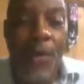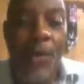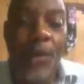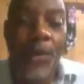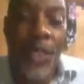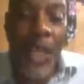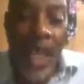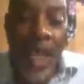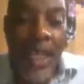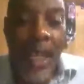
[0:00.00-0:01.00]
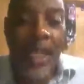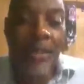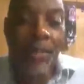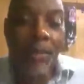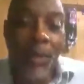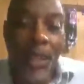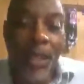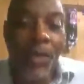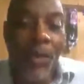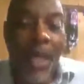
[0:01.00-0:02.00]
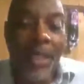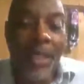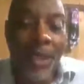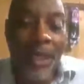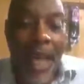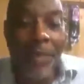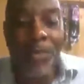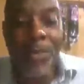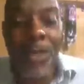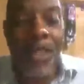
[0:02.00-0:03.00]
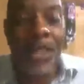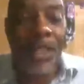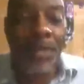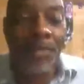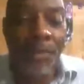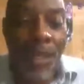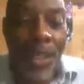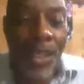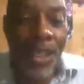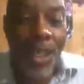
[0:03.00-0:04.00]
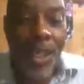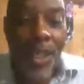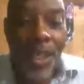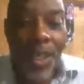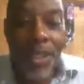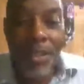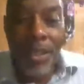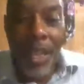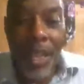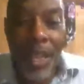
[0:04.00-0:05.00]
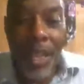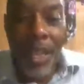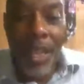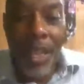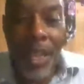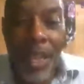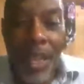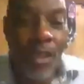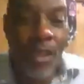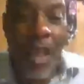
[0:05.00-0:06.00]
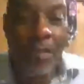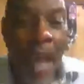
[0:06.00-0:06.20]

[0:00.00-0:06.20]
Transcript: who said that the reason why she was sacked was because of the French video she made back in